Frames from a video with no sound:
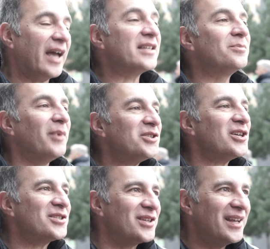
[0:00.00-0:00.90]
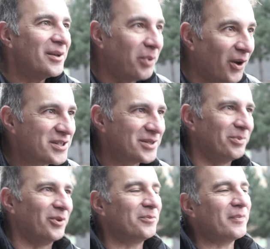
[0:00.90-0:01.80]
as much as
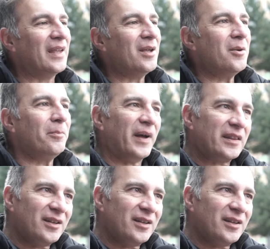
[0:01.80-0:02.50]
possible, but